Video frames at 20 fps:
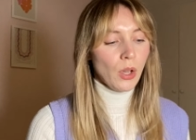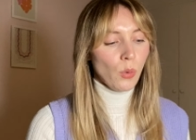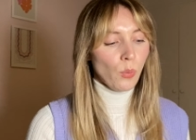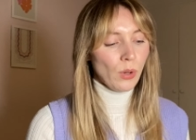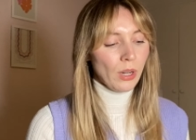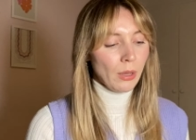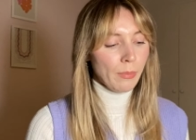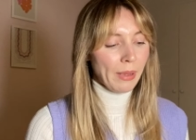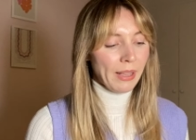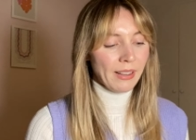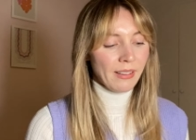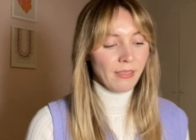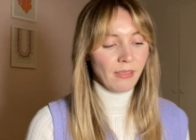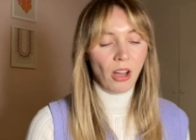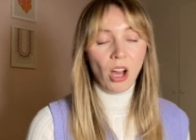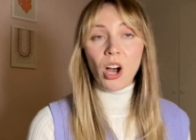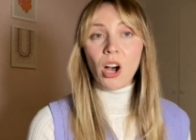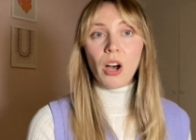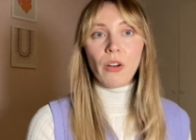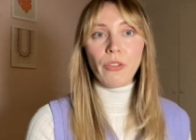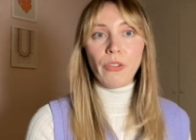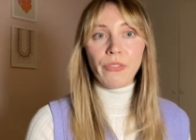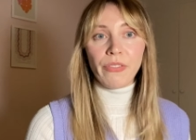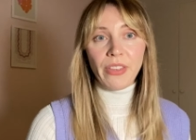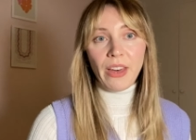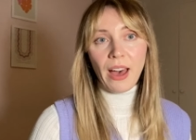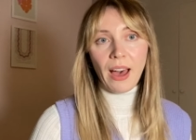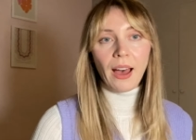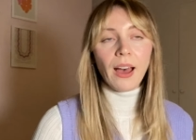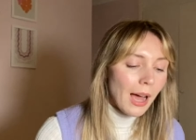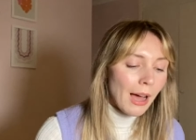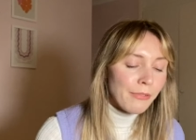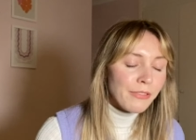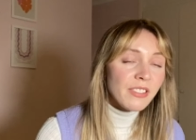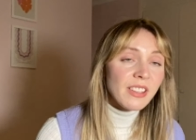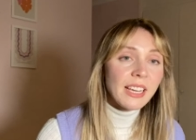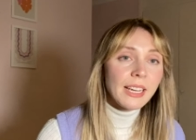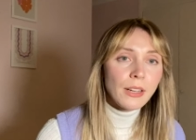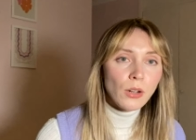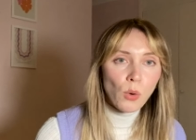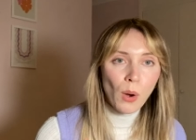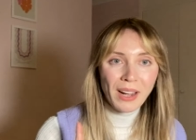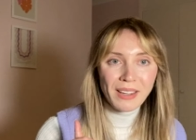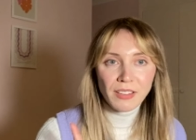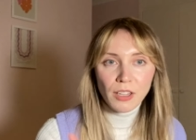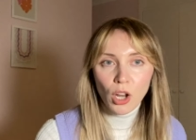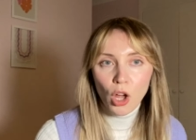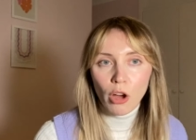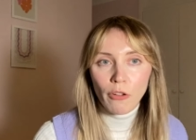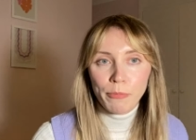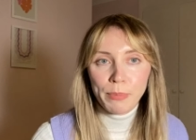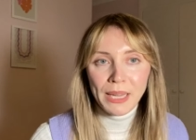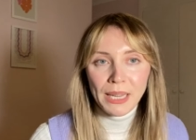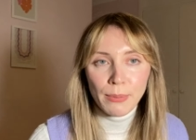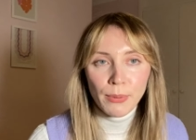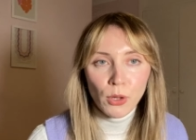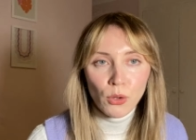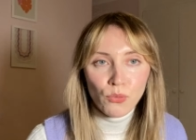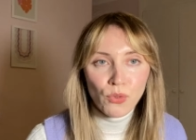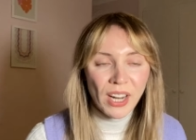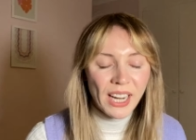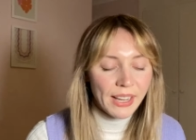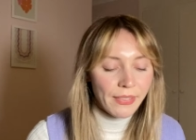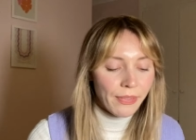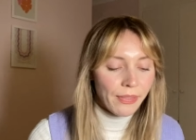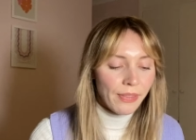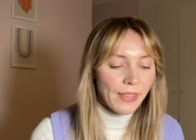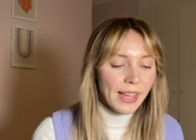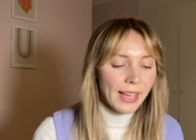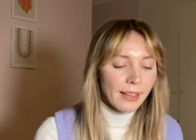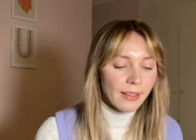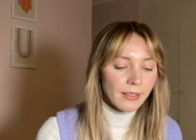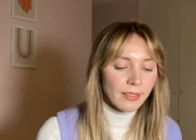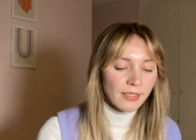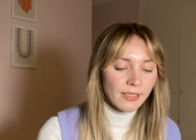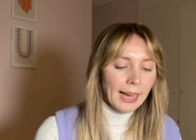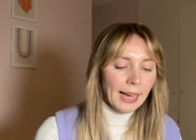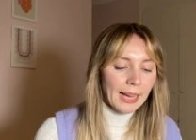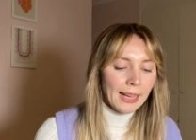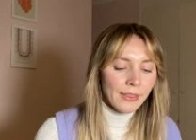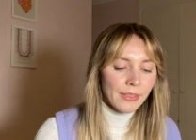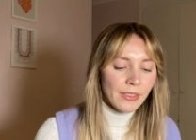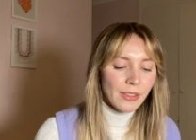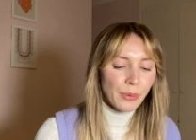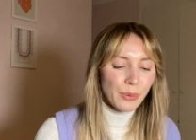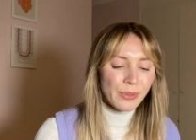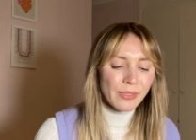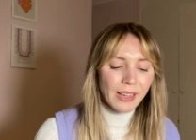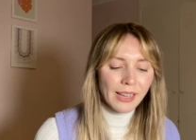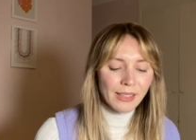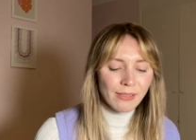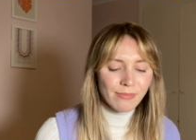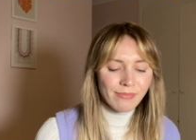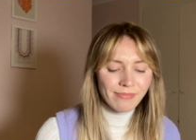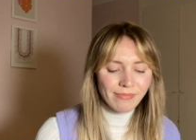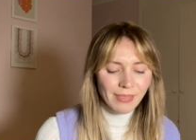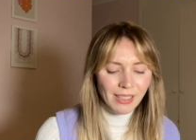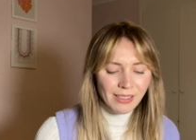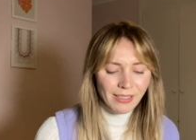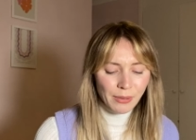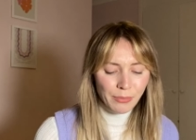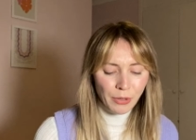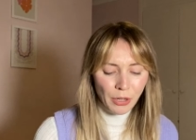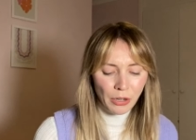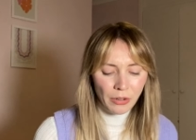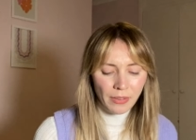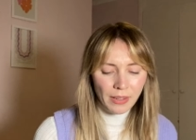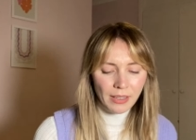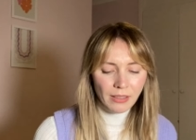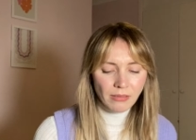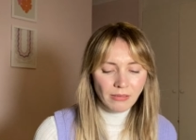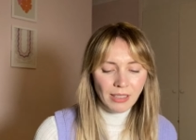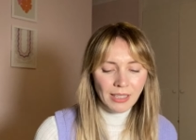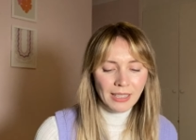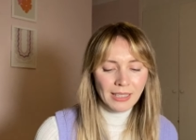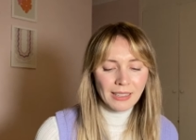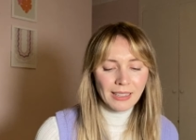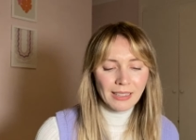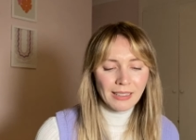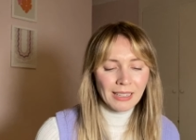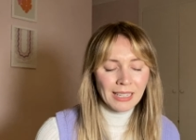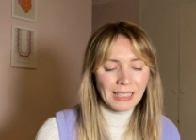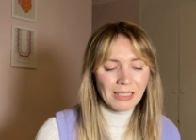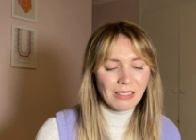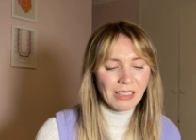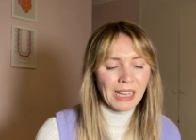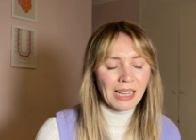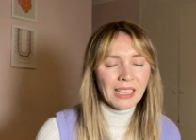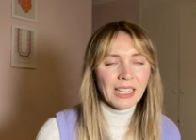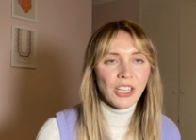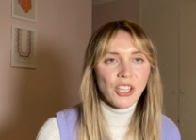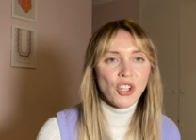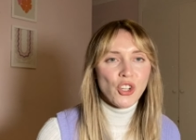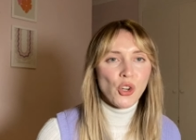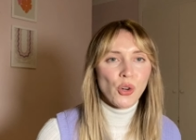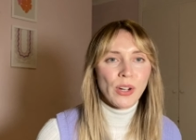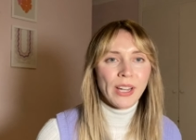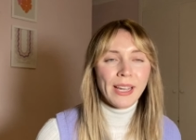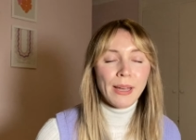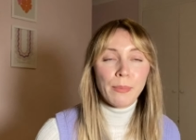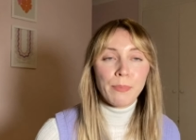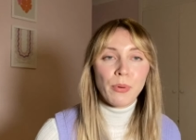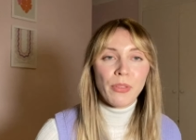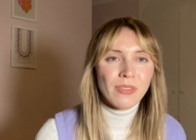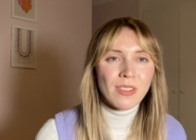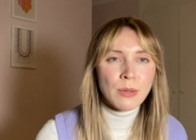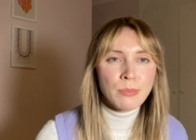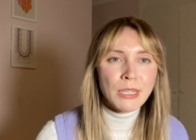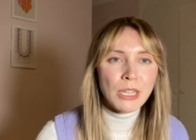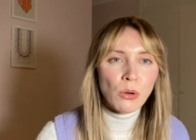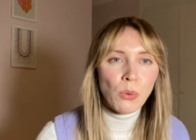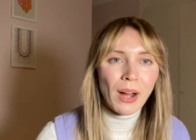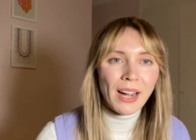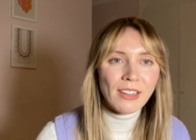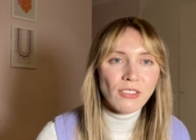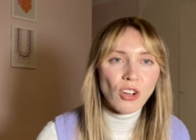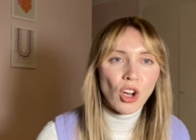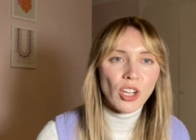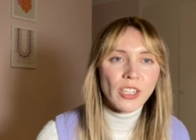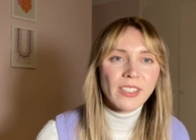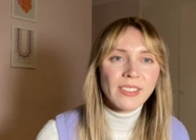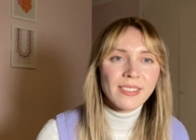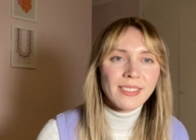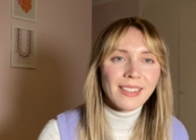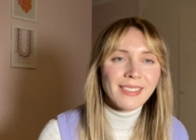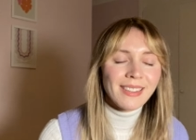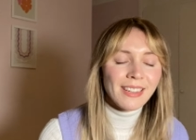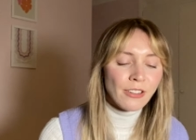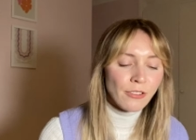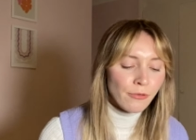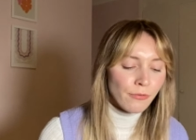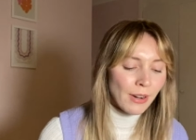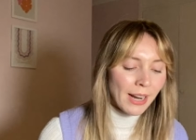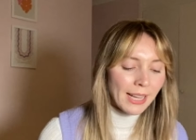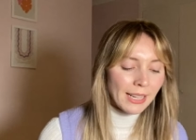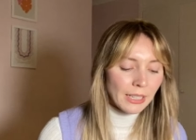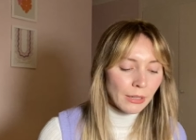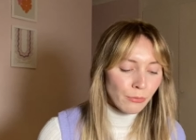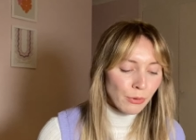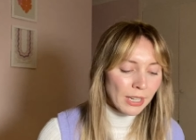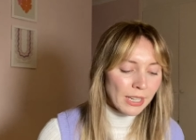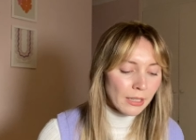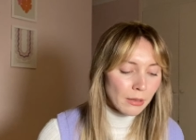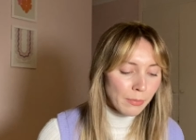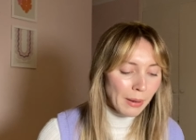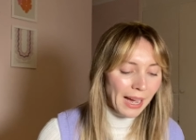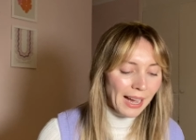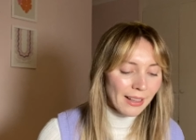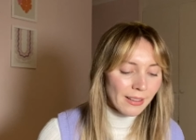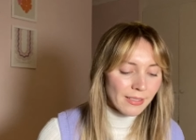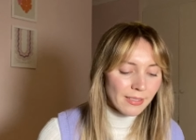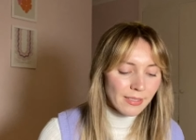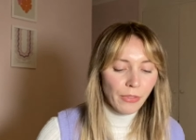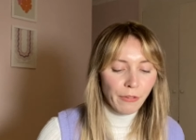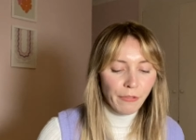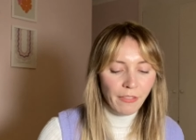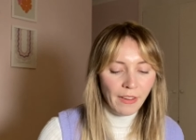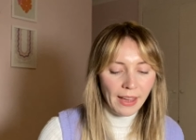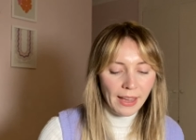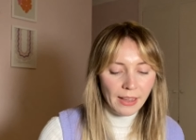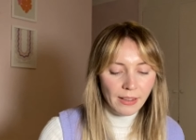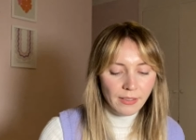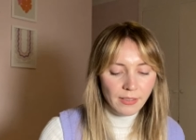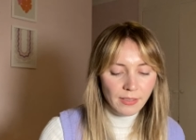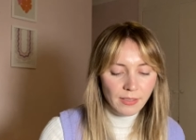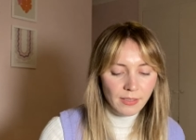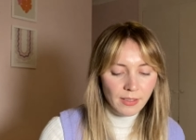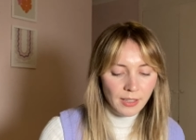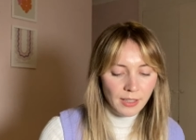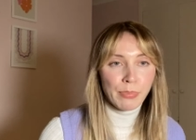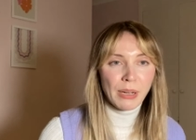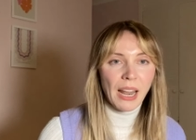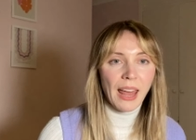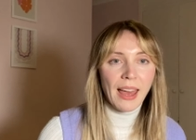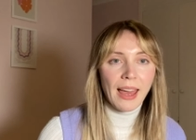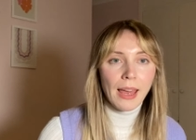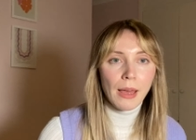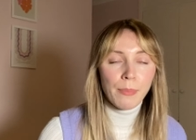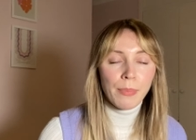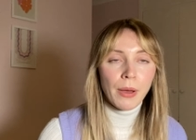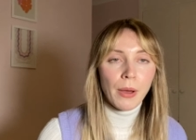will have been half of that. I've seen quite a lot of people reading this and I was like, mm, I don't know if I'll, I'll, I'll enjoy it. But to be quite honest, I didn't really read past the first blurb,